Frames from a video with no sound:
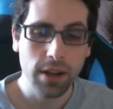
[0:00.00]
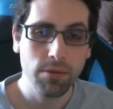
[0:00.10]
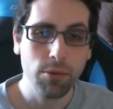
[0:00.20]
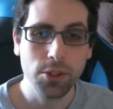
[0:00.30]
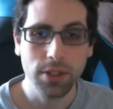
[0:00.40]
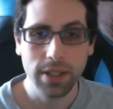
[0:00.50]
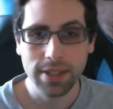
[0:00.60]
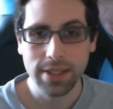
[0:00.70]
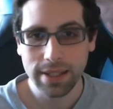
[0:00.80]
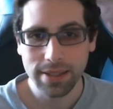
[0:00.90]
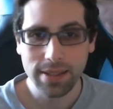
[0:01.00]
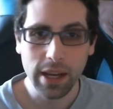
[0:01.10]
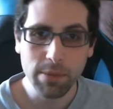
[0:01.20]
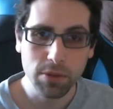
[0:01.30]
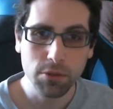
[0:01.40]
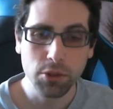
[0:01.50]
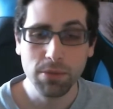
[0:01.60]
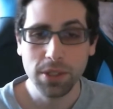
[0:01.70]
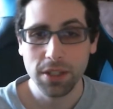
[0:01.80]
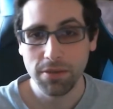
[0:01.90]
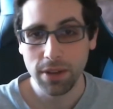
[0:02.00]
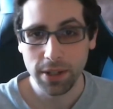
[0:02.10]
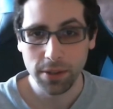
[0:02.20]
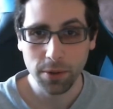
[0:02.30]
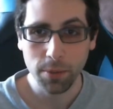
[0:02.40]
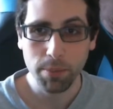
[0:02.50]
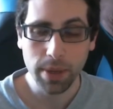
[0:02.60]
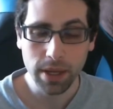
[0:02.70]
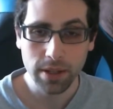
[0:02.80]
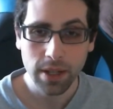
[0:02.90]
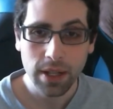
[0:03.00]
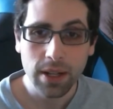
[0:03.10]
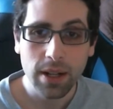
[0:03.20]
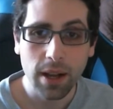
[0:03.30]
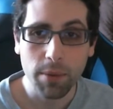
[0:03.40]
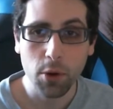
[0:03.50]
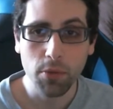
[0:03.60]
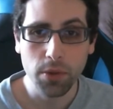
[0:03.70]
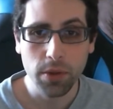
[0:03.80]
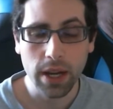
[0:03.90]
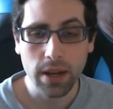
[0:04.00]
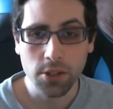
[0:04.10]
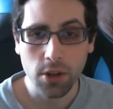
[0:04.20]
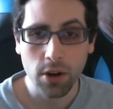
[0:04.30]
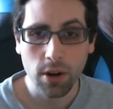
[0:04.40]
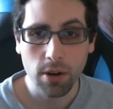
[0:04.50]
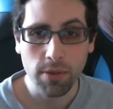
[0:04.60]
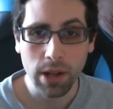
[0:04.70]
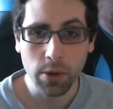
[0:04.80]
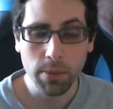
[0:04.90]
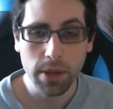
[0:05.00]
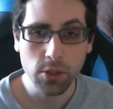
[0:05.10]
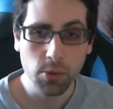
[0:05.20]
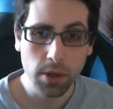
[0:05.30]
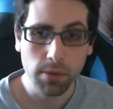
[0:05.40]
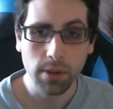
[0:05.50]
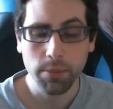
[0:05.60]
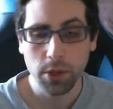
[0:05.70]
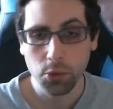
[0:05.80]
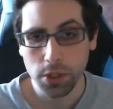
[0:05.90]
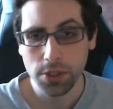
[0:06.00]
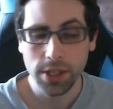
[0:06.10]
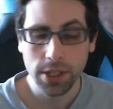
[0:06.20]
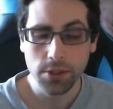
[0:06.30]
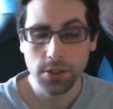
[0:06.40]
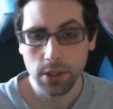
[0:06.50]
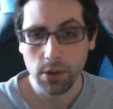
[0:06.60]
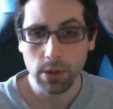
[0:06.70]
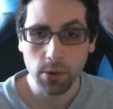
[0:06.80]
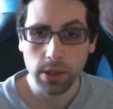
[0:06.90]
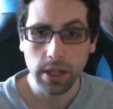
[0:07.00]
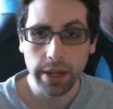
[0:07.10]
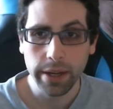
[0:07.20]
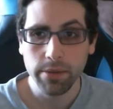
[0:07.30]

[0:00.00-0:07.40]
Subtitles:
Unfortunately, exact times of those streams does vary a little bit, but hopefully you guys are following me on Twitter, following me on Twitch, etc., so you know when I'm going live.